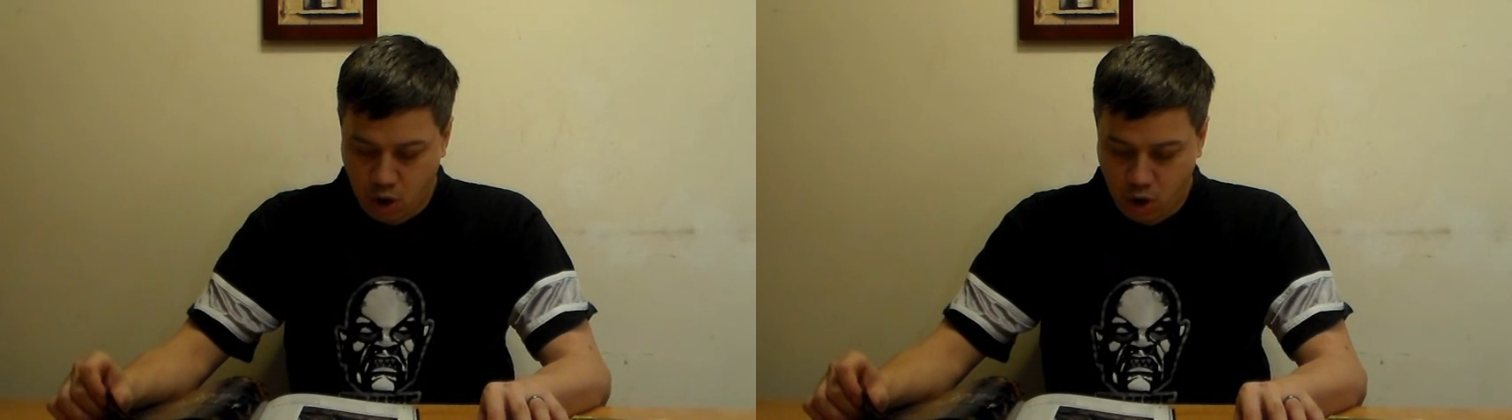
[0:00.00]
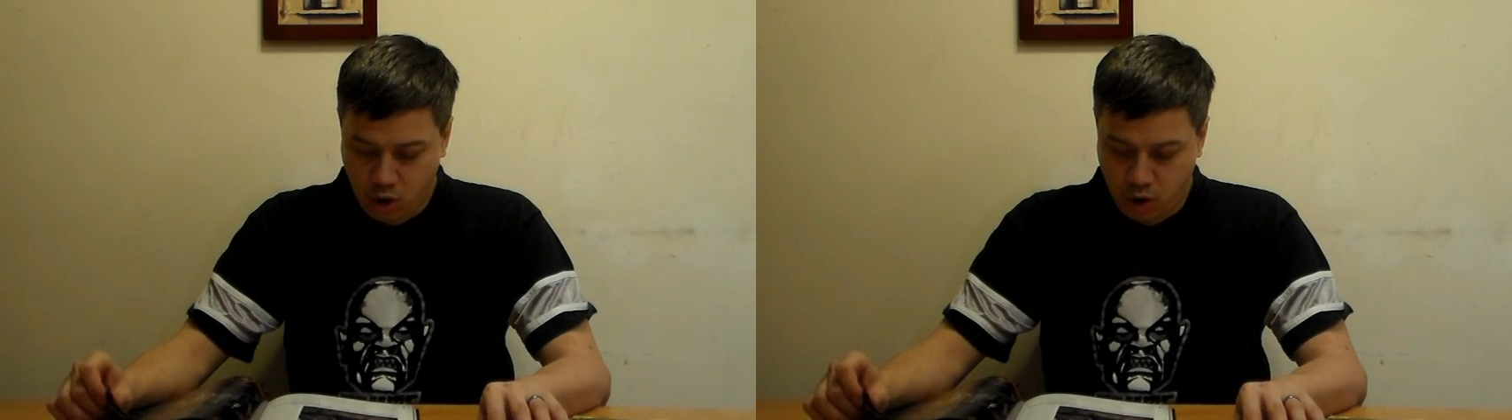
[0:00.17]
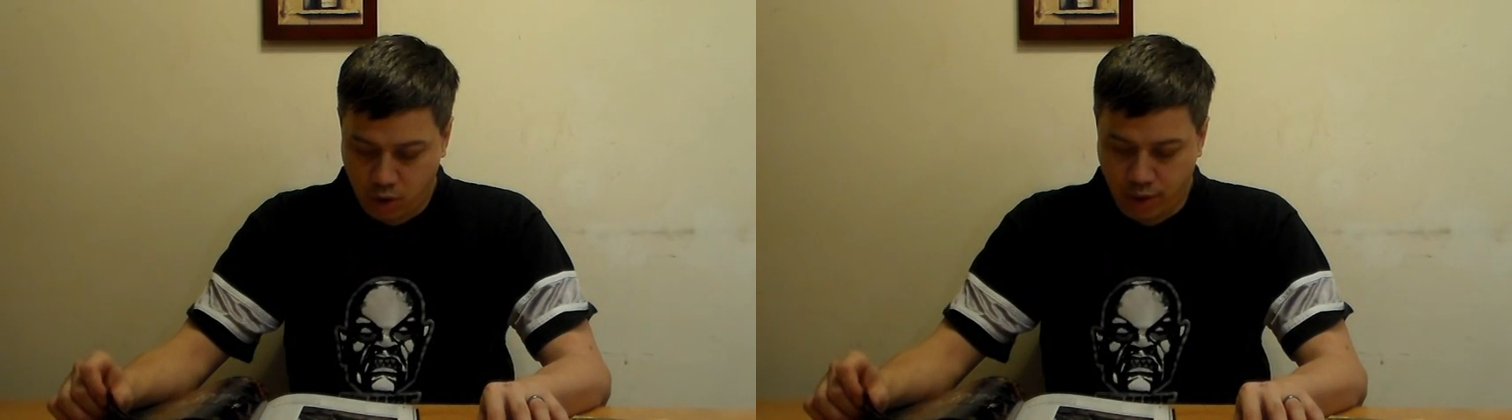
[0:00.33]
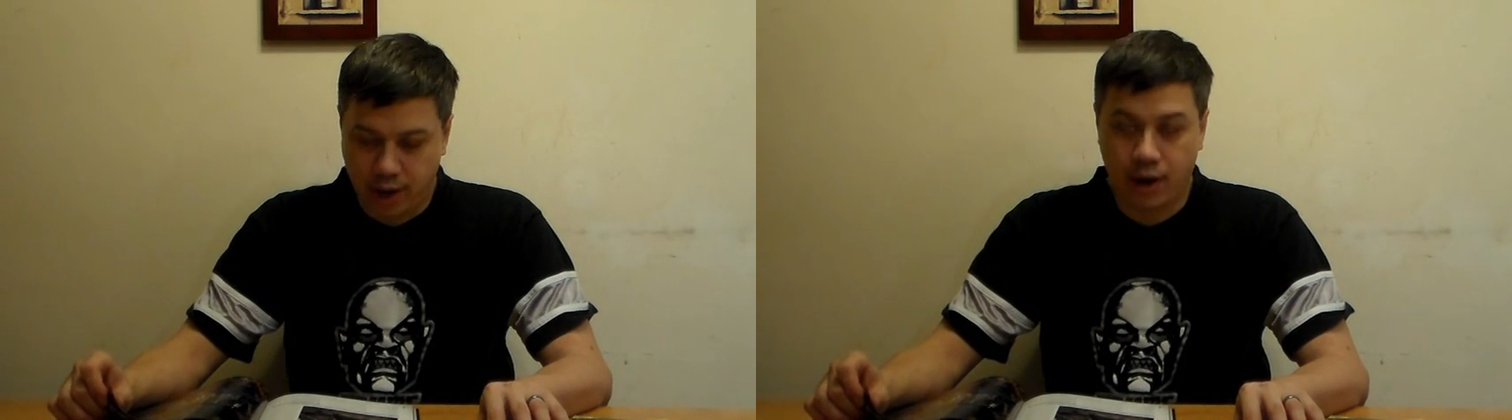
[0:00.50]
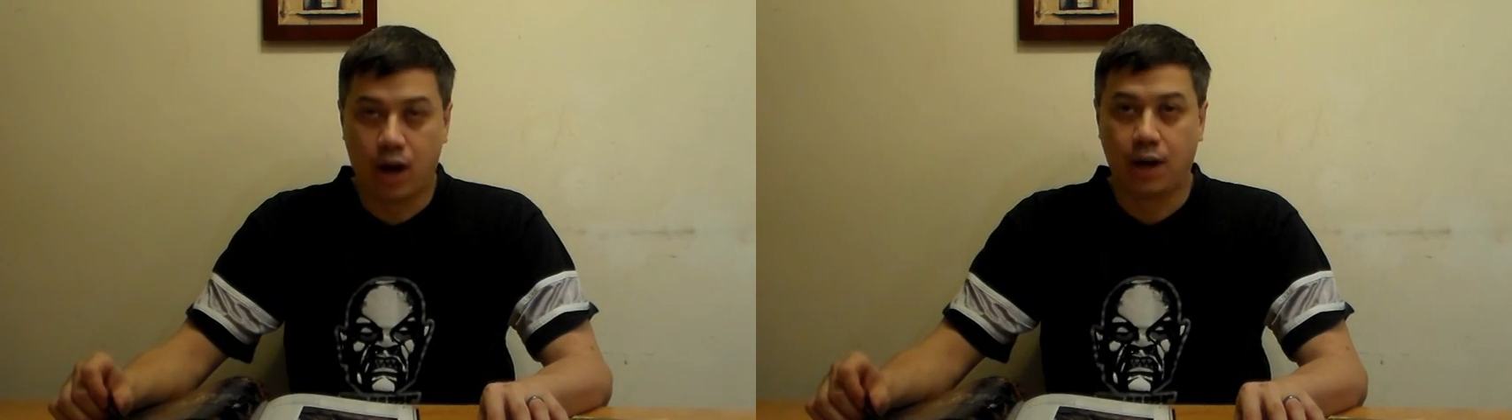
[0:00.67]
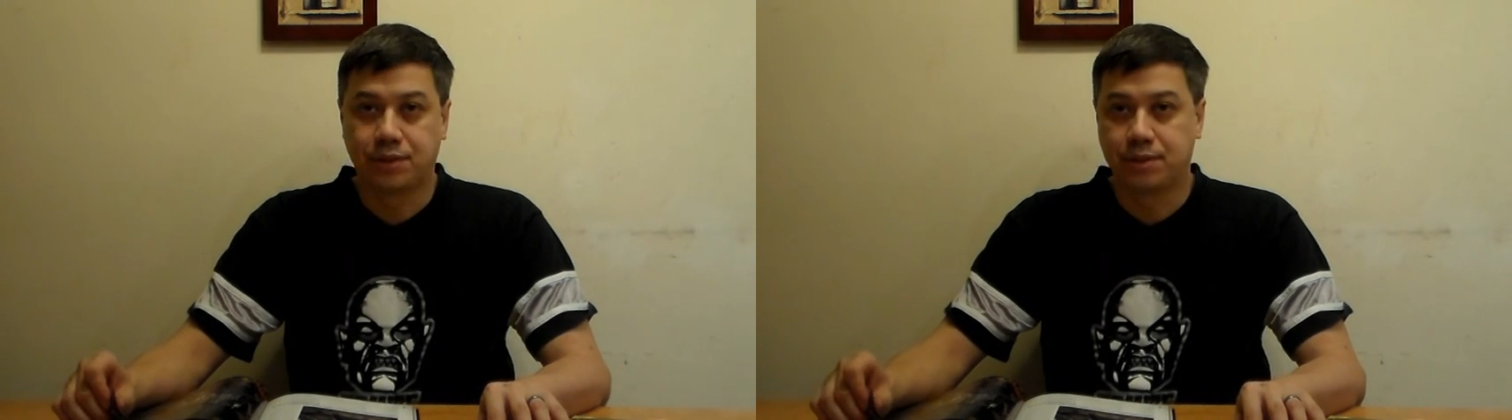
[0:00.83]
all that
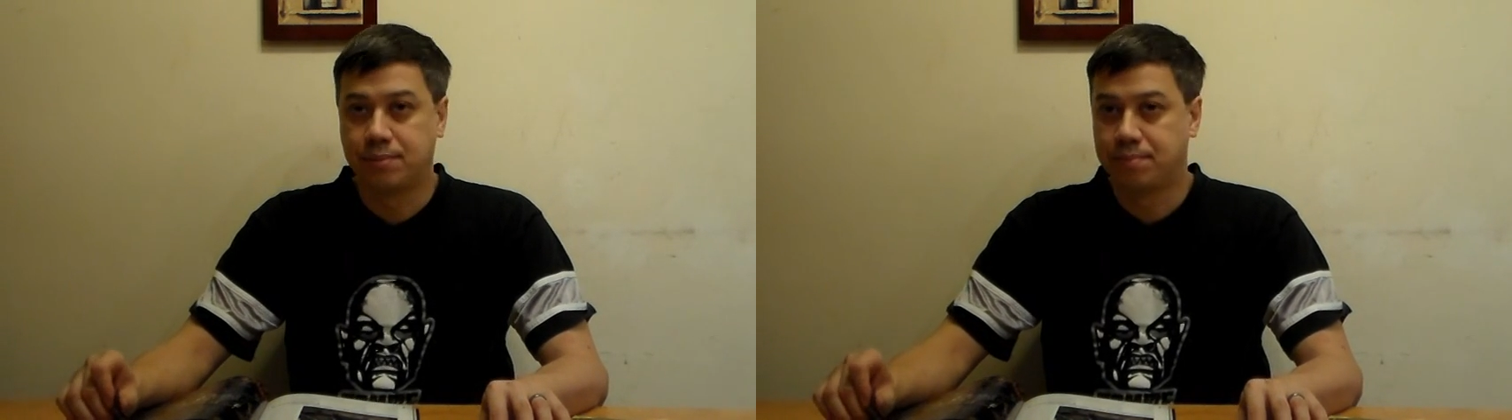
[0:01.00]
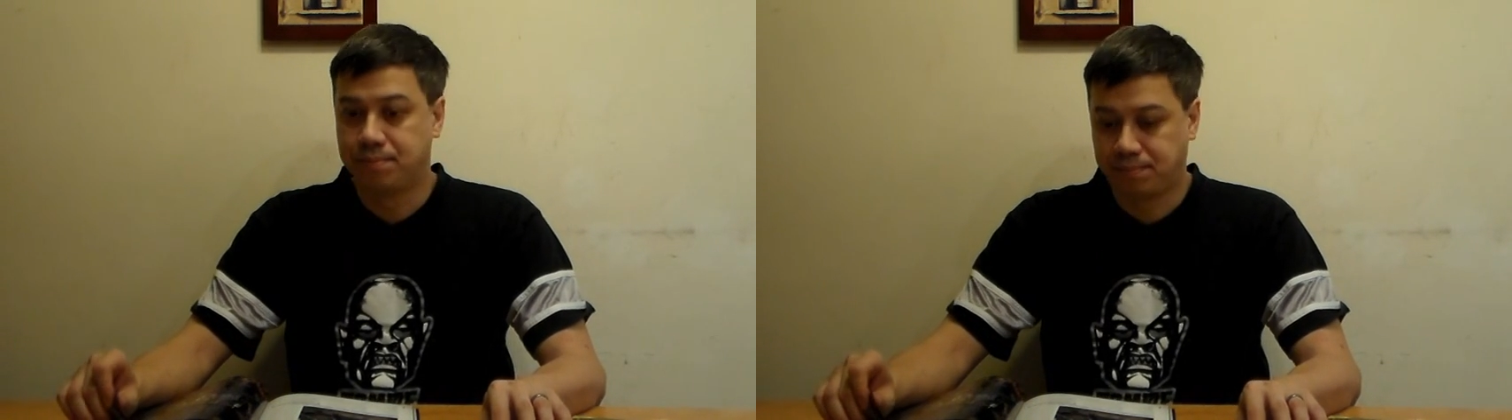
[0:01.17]
awesome